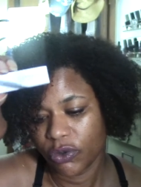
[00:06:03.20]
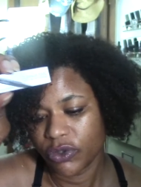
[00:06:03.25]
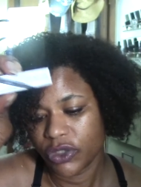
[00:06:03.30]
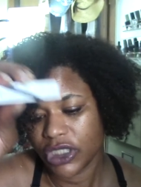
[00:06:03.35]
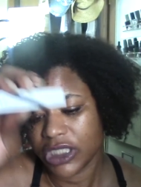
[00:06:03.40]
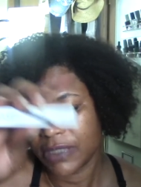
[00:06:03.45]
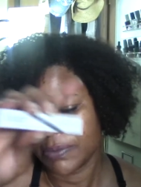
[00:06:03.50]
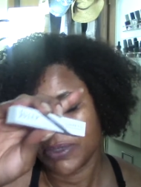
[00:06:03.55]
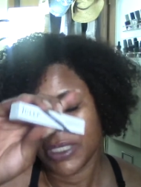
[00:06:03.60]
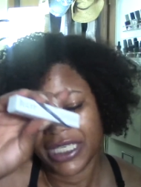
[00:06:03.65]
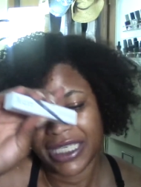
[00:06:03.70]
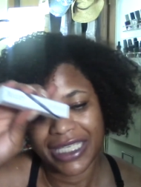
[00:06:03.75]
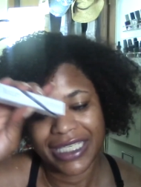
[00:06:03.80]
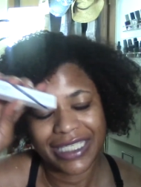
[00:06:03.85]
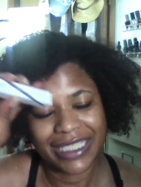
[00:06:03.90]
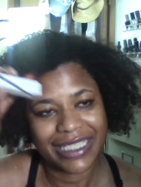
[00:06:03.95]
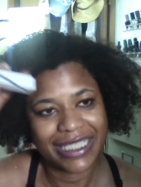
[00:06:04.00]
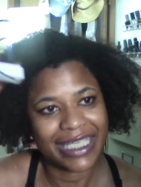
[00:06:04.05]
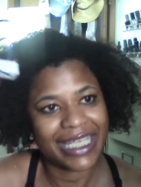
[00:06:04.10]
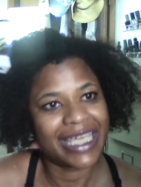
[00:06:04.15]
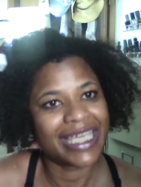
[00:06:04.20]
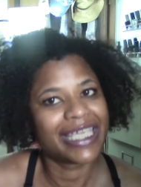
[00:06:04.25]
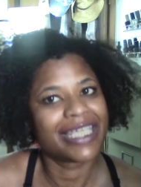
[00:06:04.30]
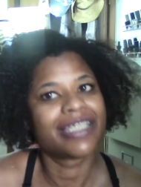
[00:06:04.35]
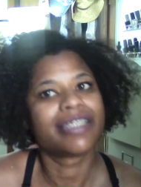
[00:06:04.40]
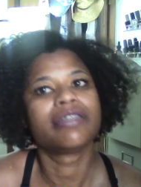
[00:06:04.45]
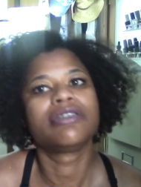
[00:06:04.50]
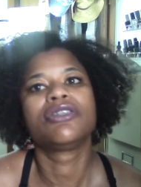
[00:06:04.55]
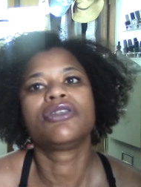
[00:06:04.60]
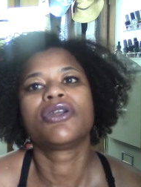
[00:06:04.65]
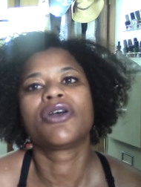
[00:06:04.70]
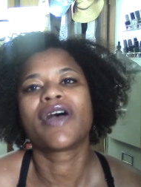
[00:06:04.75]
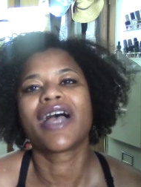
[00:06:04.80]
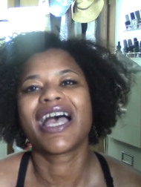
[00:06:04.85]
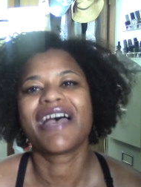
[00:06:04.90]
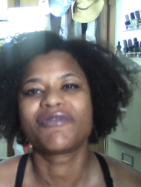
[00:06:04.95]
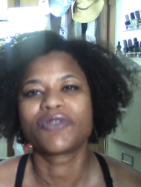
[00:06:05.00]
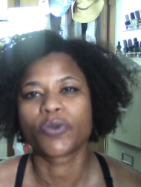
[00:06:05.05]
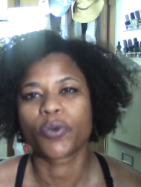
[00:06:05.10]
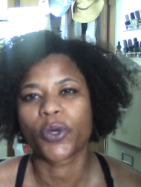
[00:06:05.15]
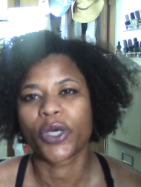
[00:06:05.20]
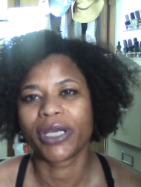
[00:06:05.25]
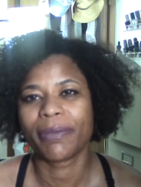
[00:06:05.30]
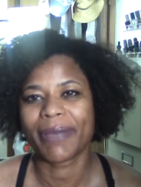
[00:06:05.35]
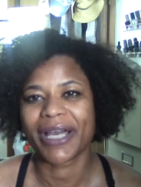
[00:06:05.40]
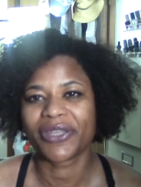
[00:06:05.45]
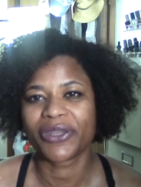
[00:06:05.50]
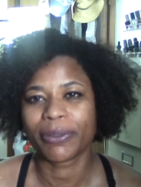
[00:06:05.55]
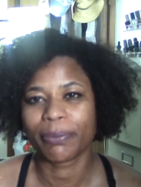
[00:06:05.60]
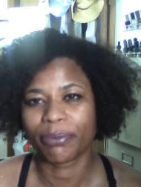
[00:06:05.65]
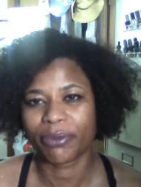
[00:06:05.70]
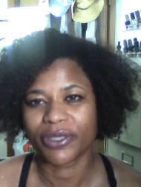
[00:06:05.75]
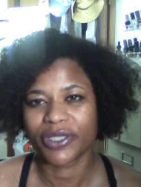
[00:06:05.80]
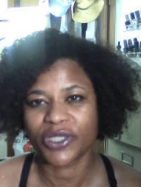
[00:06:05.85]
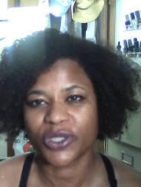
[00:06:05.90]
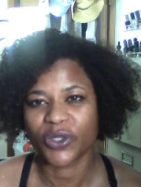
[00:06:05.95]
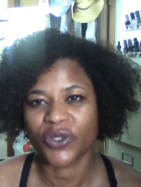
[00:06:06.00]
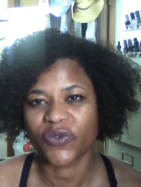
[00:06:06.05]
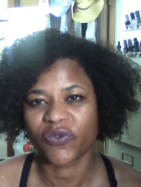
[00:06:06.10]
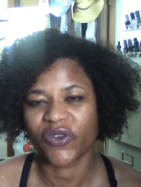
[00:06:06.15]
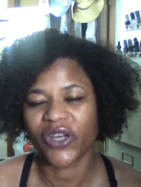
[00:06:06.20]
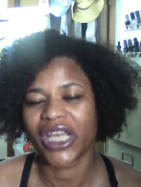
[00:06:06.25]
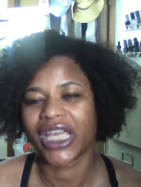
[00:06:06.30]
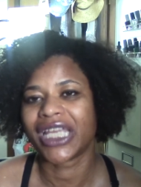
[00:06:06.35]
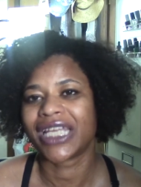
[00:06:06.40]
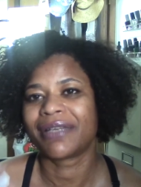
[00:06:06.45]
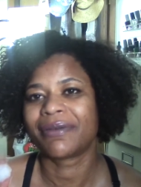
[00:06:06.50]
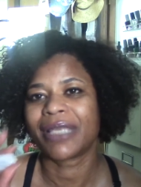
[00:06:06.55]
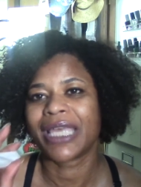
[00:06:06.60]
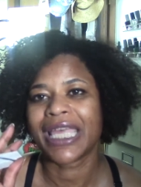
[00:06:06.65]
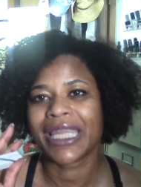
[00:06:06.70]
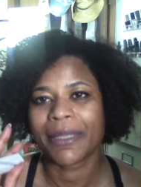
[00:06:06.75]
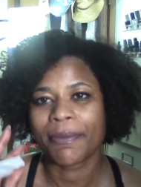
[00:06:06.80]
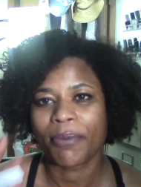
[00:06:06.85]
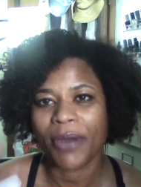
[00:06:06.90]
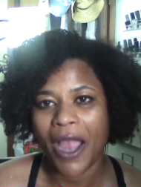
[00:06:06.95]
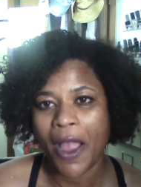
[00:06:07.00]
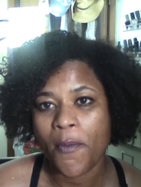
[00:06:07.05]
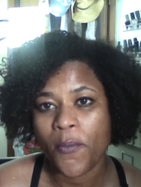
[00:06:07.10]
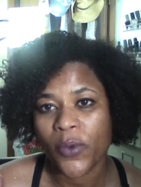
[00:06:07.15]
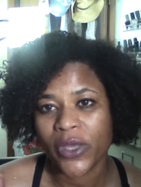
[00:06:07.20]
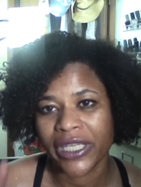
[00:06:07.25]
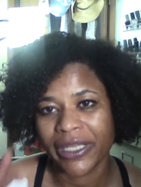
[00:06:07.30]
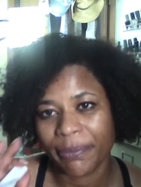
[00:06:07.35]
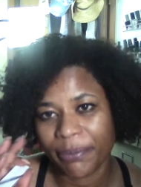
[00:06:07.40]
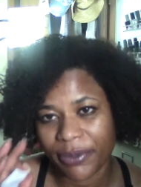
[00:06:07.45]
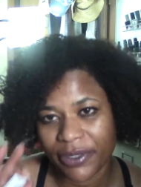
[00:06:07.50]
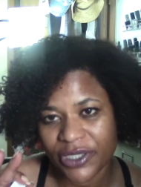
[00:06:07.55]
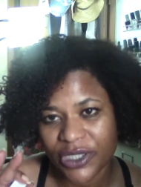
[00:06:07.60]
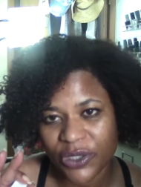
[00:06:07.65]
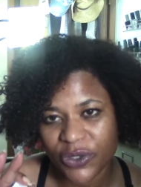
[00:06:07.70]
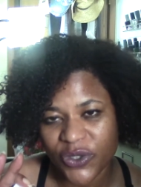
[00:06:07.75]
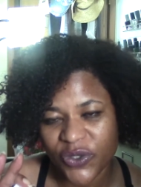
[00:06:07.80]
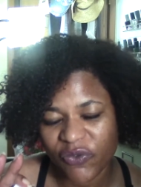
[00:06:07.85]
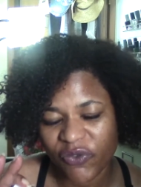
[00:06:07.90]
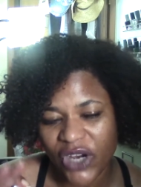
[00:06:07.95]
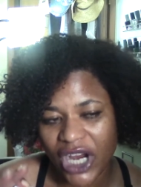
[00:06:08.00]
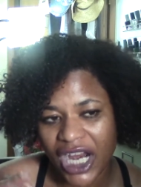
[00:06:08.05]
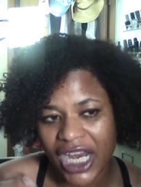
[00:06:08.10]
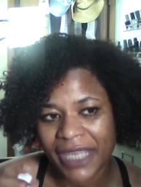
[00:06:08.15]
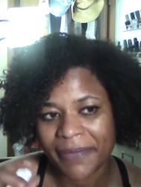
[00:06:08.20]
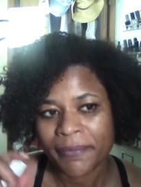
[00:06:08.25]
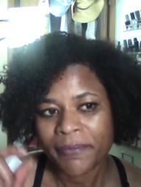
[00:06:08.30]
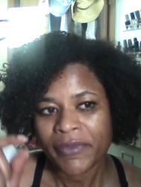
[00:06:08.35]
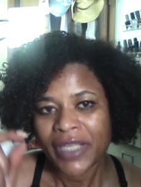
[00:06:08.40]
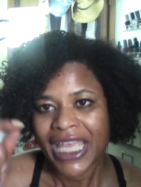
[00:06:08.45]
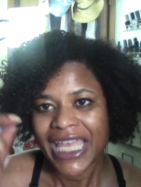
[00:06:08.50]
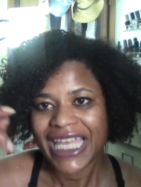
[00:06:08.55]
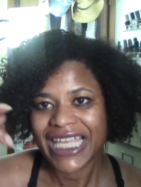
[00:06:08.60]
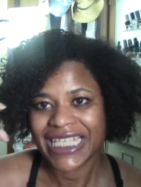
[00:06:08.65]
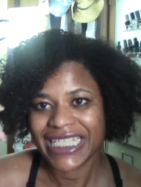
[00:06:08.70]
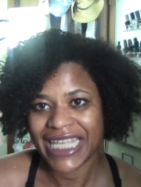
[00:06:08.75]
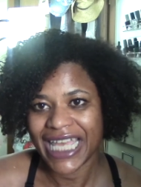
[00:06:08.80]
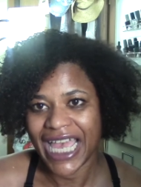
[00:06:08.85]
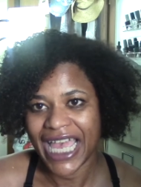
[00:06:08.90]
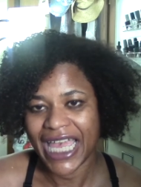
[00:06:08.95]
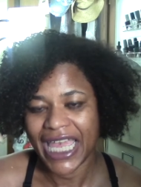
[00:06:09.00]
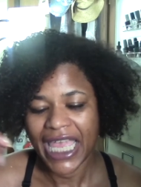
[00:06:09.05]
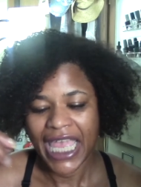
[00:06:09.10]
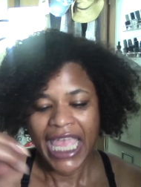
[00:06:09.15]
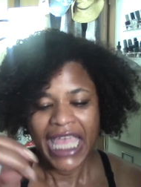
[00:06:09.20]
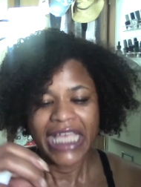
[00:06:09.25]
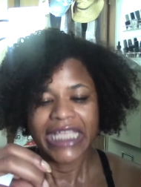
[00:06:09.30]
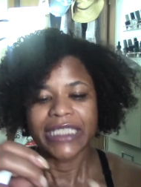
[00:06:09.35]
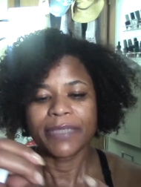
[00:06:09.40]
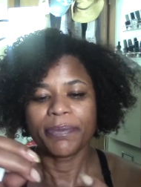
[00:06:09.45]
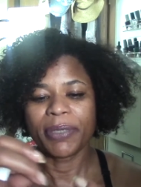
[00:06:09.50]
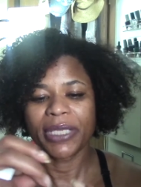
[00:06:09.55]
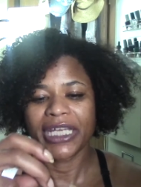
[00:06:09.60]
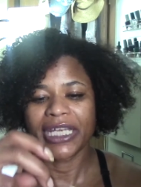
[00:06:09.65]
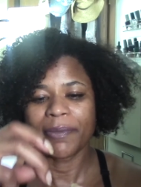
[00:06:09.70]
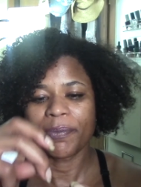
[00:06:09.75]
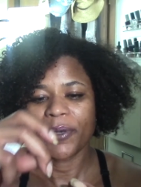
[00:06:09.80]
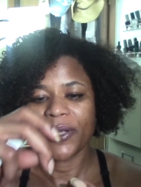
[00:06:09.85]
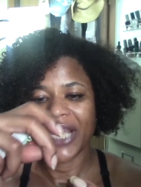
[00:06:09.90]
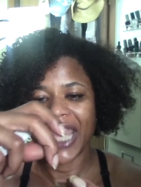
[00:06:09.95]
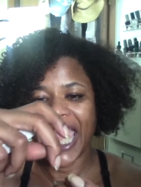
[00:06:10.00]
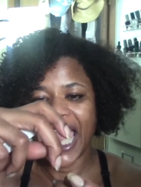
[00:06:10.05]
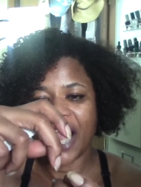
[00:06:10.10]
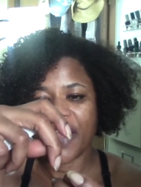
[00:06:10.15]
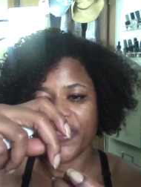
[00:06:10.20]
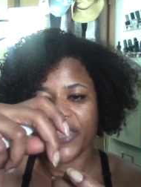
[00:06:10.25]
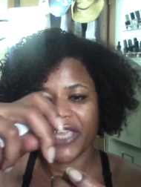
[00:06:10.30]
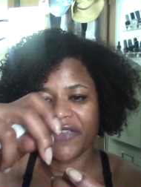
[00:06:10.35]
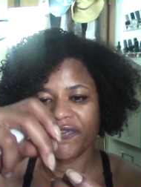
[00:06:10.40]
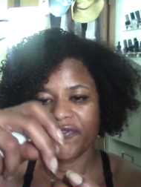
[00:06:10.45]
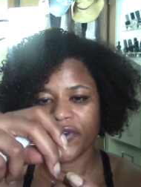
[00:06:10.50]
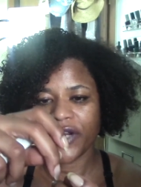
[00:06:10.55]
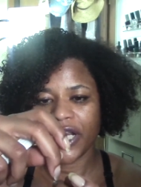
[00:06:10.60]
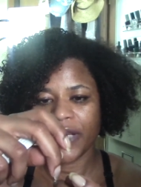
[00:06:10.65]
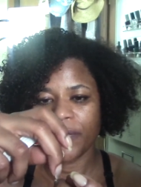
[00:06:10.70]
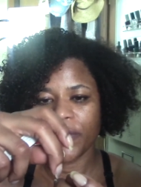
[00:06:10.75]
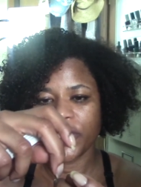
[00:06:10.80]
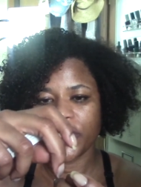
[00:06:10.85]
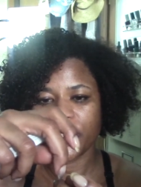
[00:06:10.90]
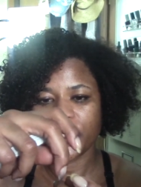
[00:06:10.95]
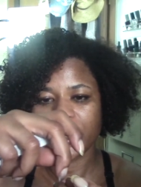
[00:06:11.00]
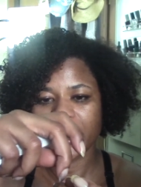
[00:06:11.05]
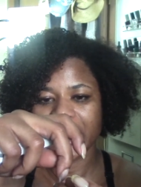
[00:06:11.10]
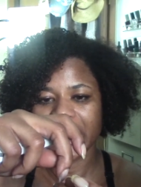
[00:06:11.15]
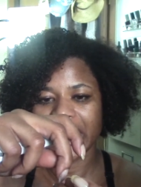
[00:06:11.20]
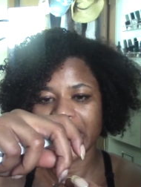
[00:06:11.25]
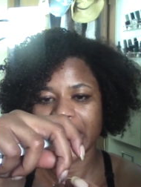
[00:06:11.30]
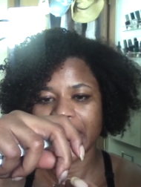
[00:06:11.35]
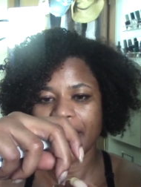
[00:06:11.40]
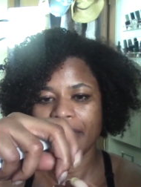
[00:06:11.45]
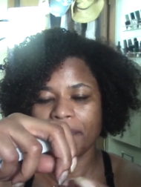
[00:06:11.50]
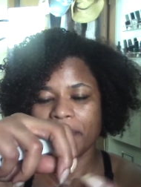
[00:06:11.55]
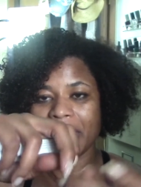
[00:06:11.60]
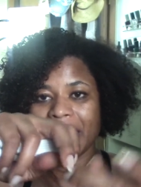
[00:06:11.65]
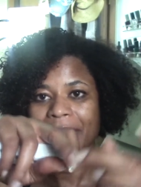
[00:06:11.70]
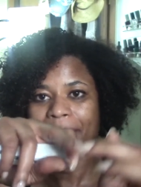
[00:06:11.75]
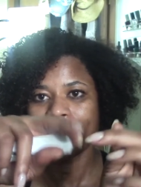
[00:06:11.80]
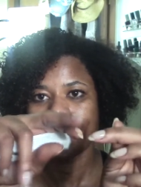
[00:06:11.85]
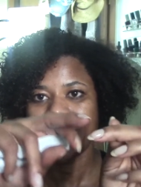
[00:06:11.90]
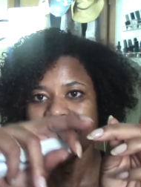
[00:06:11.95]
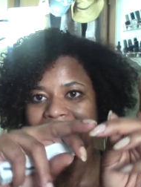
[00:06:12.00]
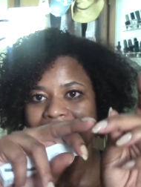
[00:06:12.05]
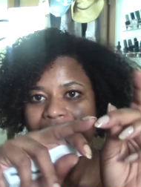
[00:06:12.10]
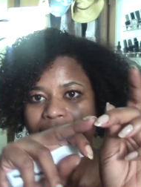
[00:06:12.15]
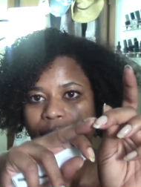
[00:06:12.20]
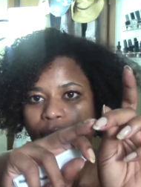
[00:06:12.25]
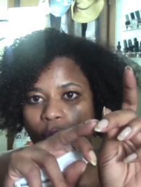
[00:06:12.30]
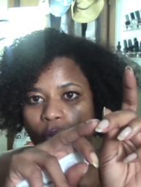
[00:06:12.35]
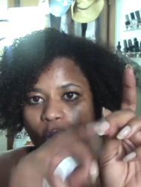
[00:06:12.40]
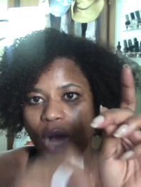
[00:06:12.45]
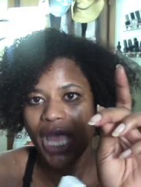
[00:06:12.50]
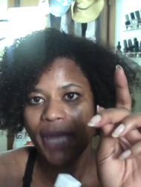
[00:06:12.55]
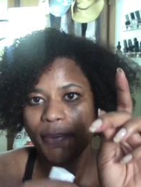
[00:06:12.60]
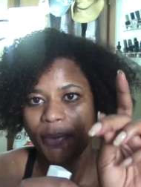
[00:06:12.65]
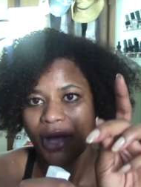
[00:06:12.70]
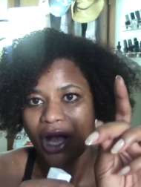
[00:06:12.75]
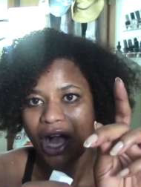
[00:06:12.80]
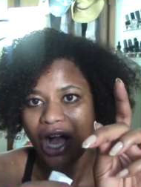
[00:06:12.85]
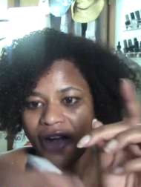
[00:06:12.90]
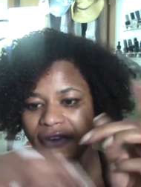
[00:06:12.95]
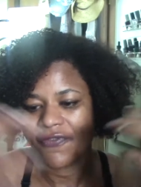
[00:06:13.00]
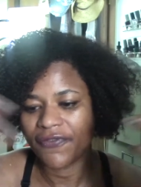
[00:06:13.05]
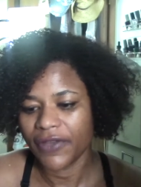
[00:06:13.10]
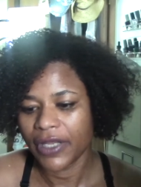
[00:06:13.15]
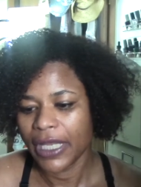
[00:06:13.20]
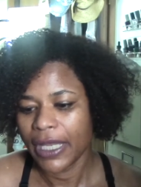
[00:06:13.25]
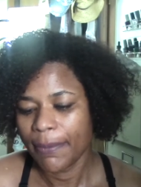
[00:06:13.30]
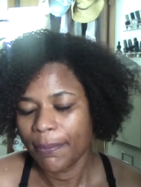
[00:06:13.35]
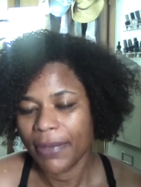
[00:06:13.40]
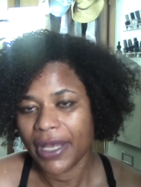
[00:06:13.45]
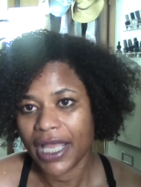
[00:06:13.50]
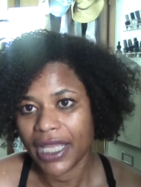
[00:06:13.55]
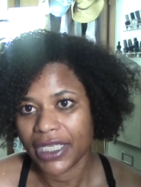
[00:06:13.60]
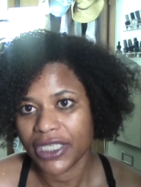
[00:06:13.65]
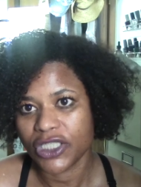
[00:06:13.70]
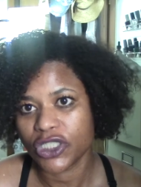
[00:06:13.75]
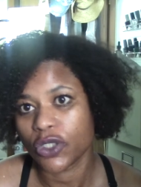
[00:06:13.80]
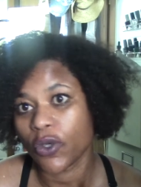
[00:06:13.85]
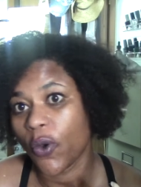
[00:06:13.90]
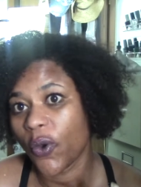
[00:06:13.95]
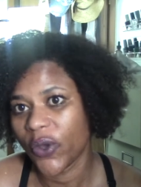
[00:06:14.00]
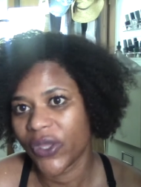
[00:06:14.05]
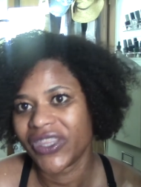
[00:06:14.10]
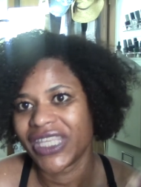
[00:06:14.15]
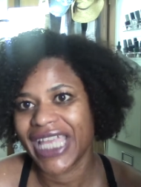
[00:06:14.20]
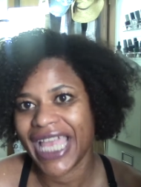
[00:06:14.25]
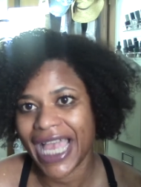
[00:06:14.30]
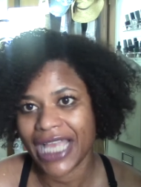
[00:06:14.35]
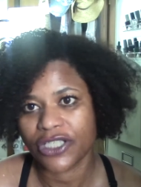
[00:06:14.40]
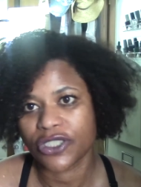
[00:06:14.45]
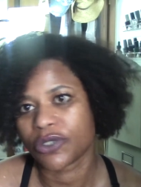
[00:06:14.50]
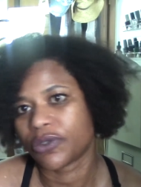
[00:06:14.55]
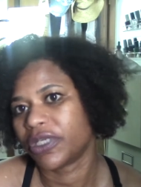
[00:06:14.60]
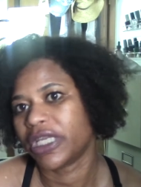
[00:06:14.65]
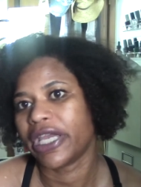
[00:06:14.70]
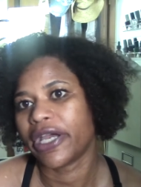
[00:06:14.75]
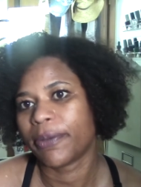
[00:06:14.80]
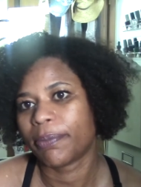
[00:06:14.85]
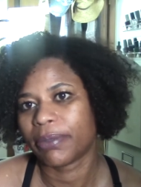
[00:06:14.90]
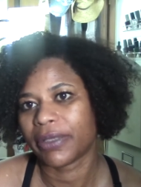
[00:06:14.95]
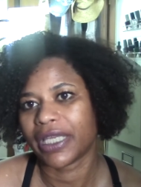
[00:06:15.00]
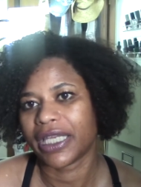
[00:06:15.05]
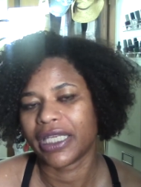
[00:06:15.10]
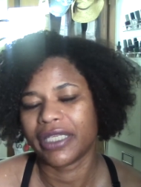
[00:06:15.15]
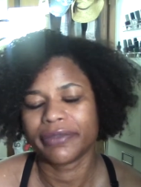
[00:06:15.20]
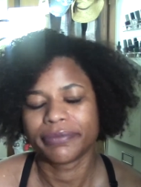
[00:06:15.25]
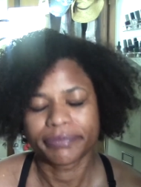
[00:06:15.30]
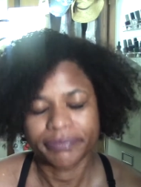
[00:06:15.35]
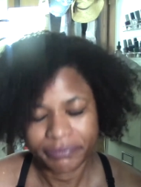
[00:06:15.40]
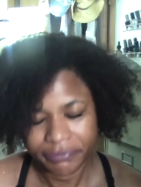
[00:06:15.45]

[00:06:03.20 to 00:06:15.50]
just because you don't have to worry about the bristles fraying. And the problem when the bristles fray is that, depending upon how they fray, when you're cleaning up, it might wipe off polish on the actual nail plate,